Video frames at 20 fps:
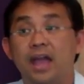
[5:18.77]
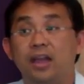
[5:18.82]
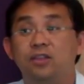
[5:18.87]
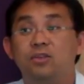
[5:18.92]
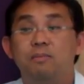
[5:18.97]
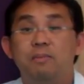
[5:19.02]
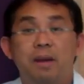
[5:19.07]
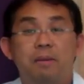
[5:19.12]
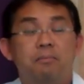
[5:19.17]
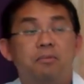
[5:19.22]

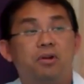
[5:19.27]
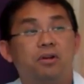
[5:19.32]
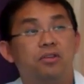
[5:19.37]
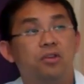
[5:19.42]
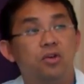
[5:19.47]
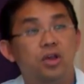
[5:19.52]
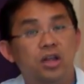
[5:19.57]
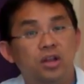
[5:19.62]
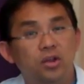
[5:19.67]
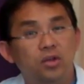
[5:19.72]
And
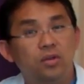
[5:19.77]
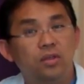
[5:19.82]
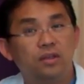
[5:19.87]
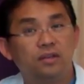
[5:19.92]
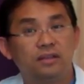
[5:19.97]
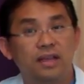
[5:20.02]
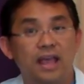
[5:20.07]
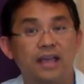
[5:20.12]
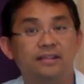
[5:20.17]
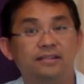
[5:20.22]
remember, you could do
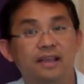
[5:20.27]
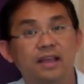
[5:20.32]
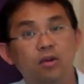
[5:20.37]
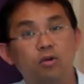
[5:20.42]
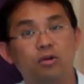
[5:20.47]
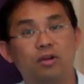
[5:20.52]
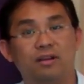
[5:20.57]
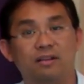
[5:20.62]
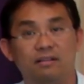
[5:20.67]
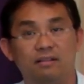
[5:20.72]
this
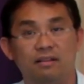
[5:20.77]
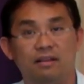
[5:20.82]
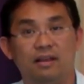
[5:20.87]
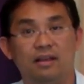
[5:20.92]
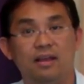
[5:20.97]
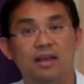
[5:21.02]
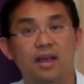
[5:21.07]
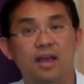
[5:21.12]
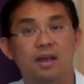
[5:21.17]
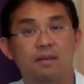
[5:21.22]

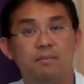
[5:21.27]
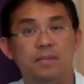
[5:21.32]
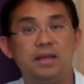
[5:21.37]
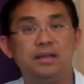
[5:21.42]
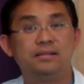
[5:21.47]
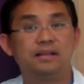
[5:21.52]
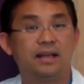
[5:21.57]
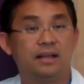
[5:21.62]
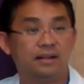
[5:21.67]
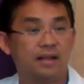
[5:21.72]
asynchronously. It
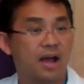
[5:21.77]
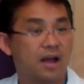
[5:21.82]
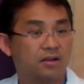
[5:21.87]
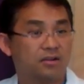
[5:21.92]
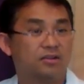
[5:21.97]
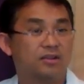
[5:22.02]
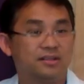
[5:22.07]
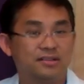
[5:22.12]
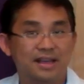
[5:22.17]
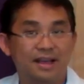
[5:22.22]
means that
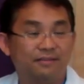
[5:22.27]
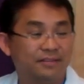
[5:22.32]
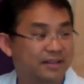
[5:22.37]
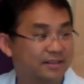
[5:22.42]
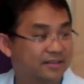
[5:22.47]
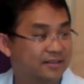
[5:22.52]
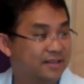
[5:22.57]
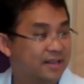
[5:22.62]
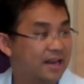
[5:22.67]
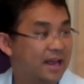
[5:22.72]
doctor doesn't have
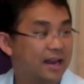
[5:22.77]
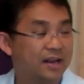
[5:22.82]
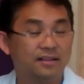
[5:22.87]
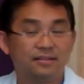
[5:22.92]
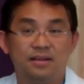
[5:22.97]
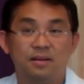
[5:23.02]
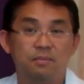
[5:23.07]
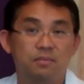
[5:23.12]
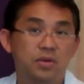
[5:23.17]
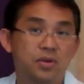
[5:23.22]
to sit at
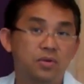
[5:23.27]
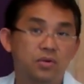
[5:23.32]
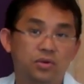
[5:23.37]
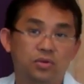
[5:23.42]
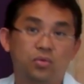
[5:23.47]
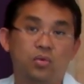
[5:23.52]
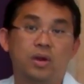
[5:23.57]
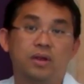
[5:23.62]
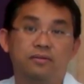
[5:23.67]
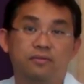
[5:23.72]
his
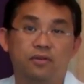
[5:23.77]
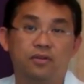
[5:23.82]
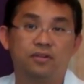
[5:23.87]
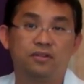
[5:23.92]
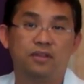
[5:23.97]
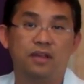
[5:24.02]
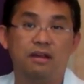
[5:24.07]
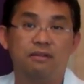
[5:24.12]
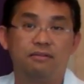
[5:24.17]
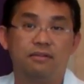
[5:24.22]
computer
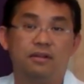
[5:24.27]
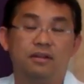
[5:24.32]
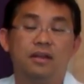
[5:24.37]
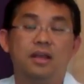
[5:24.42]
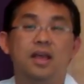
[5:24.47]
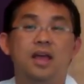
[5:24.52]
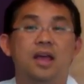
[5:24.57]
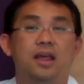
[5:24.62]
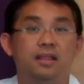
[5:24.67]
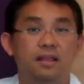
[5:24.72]
24-7.
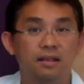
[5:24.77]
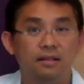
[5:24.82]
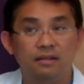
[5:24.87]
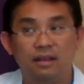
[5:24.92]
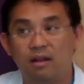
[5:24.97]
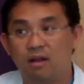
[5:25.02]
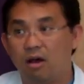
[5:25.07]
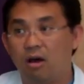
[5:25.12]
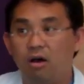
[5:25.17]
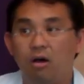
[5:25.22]

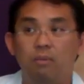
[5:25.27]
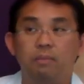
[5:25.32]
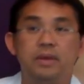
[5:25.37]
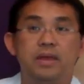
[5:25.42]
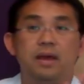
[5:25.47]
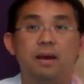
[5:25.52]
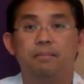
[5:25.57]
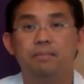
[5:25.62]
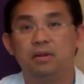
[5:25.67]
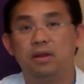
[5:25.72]
This can all
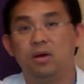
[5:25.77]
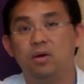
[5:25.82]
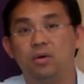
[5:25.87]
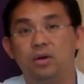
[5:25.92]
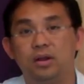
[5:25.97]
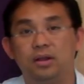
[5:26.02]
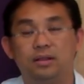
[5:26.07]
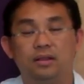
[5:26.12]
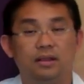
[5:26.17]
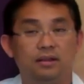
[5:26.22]
be
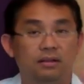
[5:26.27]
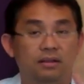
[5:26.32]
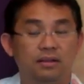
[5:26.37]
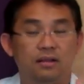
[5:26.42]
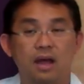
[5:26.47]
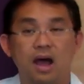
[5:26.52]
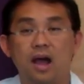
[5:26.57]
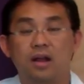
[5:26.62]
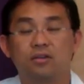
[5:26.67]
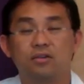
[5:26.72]
uploaded.
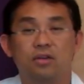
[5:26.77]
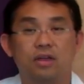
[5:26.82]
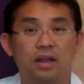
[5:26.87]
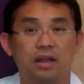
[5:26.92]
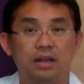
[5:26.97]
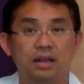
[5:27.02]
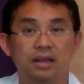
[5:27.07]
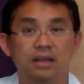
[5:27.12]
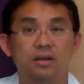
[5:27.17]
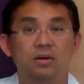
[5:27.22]
The doctor
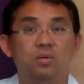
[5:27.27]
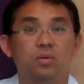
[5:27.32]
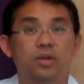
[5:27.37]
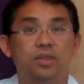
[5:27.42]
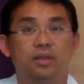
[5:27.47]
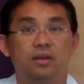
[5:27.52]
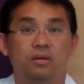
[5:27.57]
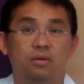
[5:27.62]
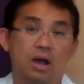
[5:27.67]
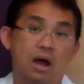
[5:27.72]
can deal
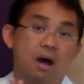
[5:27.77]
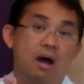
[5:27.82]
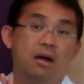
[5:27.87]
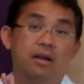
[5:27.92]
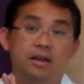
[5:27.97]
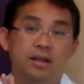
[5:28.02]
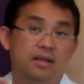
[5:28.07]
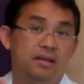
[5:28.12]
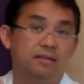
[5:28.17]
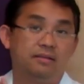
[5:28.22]
with it
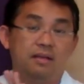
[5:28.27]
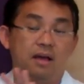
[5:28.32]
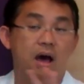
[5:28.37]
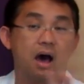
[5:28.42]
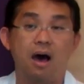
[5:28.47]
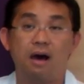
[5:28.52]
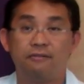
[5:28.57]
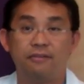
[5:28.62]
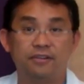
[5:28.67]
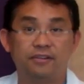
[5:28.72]
on his
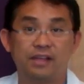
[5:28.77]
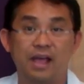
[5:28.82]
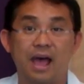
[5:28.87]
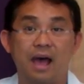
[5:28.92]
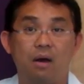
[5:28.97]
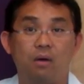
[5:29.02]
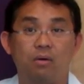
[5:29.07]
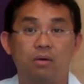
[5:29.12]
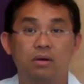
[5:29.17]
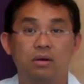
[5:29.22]
office
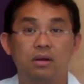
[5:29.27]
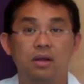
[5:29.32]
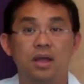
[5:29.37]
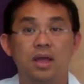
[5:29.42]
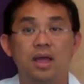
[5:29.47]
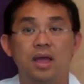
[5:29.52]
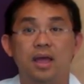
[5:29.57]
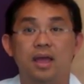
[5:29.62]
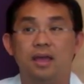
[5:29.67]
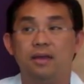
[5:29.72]
hour.
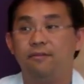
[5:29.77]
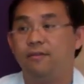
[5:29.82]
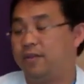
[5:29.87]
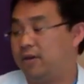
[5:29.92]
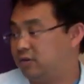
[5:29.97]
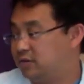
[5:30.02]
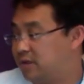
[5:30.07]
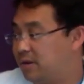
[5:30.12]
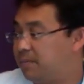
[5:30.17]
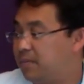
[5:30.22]
If
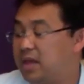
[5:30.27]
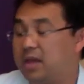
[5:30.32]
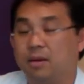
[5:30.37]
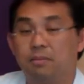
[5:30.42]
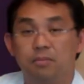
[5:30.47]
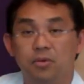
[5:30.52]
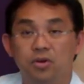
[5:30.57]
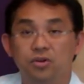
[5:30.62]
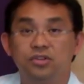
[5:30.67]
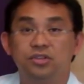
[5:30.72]
there's something
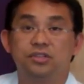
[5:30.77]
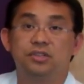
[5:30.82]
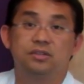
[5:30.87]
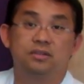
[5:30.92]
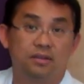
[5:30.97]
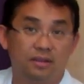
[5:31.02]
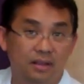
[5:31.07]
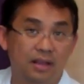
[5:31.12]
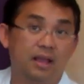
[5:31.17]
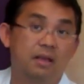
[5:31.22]

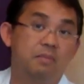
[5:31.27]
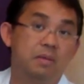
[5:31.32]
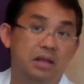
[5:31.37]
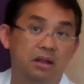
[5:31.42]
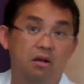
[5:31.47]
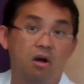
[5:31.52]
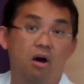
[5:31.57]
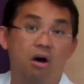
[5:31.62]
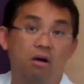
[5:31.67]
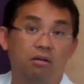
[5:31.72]
emergent, they can
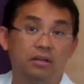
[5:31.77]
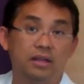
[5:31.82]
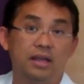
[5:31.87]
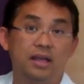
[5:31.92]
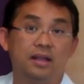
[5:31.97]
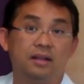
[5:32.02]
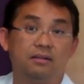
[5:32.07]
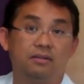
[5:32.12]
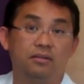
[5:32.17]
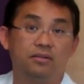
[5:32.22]
be called
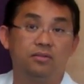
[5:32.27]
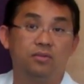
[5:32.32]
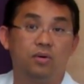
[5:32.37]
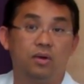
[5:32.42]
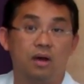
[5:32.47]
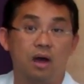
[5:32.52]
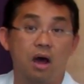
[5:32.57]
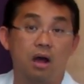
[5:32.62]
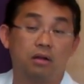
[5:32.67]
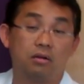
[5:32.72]
in
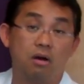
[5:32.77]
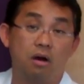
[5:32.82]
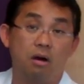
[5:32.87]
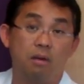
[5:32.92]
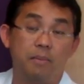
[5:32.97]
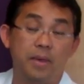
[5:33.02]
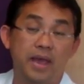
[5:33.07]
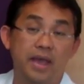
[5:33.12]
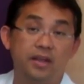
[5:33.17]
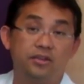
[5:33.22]
to an
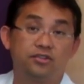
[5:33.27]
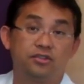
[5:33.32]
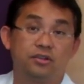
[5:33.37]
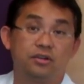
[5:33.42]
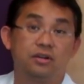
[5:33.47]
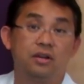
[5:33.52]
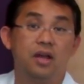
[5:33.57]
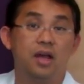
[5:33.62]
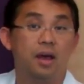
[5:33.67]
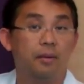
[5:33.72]
on-call
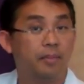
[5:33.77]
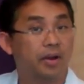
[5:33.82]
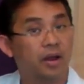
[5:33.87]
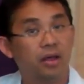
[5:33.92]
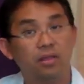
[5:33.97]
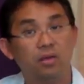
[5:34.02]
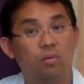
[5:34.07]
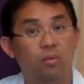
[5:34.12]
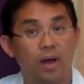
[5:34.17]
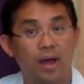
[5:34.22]
pager. But
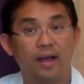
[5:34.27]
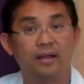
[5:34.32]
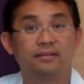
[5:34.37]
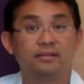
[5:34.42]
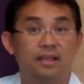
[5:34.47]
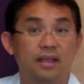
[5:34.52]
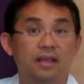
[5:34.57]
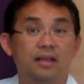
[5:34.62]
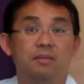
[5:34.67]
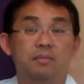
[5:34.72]

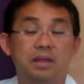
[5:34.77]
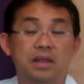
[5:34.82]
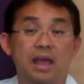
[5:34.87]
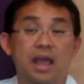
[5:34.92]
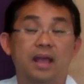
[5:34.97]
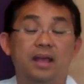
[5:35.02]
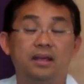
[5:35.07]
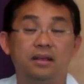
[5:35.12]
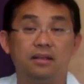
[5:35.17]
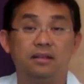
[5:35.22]
otherwise, things can
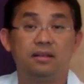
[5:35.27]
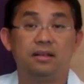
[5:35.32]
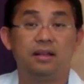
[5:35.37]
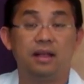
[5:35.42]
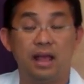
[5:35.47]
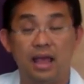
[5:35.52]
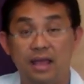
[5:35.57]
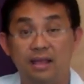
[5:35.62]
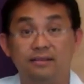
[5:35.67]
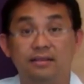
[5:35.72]
be
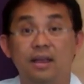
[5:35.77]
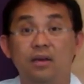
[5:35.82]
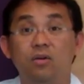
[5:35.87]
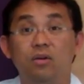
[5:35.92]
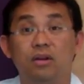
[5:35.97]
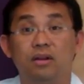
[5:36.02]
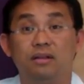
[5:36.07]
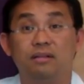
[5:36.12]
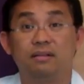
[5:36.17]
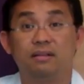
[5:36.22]

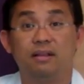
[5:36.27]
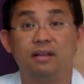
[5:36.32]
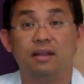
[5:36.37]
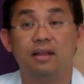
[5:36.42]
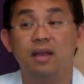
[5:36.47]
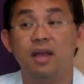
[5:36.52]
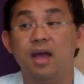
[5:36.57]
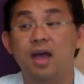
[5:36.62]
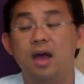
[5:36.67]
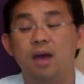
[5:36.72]

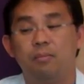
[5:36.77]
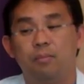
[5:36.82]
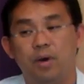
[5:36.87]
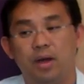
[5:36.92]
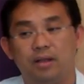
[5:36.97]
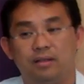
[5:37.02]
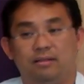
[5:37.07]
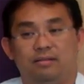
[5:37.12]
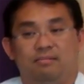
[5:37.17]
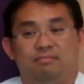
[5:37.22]
asynchronously
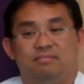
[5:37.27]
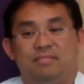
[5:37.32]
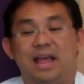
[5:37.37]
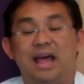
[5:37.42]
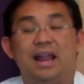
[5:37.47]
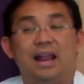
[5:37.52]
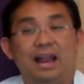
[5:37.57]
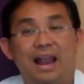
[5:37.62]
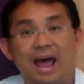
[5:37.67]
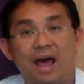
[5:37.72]
but
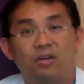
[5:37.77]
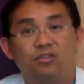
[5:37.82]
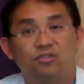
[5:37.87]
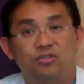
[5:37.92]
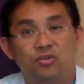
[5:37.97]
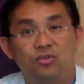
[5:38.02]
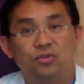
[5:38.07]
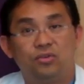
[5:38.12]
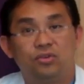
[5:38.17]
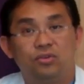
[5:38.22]
that
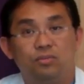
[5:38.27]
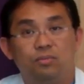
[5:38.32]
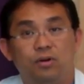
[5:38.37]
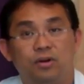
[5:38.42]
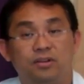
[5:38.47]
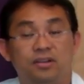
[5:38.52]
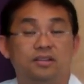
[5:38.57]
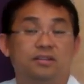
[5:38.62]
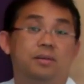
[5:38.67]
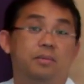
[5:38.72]
allows you to
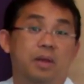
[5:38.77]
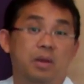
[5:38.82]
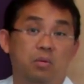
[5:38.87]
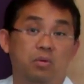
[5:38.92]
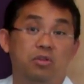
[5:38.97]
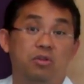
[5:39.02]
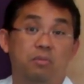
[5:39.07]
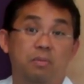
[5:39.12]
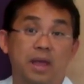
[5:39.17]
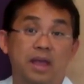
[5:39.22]
participate
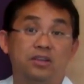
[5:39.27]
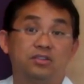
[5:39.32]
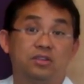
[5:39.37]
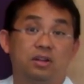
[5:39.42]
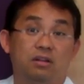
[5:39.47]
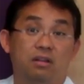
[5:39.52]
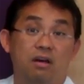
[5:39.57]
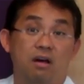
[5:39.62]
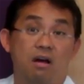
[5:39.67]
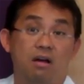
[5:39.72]
with your
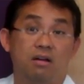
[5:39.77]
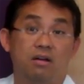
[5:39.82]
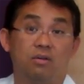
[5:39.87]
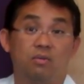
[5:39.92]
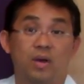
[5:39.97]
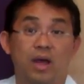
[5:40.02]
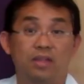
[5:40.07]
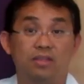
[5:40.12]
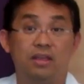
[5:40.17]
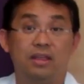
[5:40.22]
patient longer
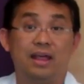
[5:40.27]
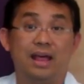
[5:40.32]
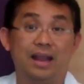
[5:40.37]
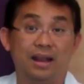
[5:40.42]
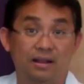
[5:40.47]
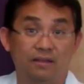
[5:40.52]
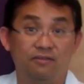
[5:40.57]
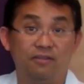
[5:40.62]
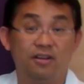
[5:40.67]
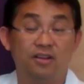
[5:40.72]
rather
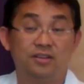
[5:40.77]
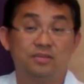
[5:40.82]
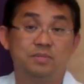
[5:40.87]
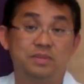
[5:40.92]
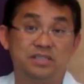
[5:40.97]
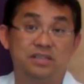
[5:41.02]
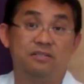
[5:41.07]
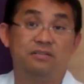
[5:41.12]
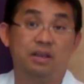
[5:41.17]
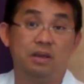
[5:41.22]
than a very
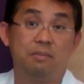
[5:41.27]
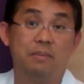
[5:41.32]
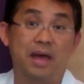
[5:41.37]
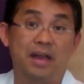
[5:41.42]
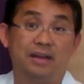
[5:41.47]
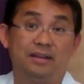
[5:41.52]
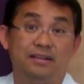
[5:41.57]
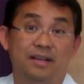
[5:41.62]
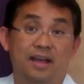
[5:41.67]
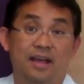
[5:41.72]
specific
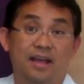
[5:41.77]
amount of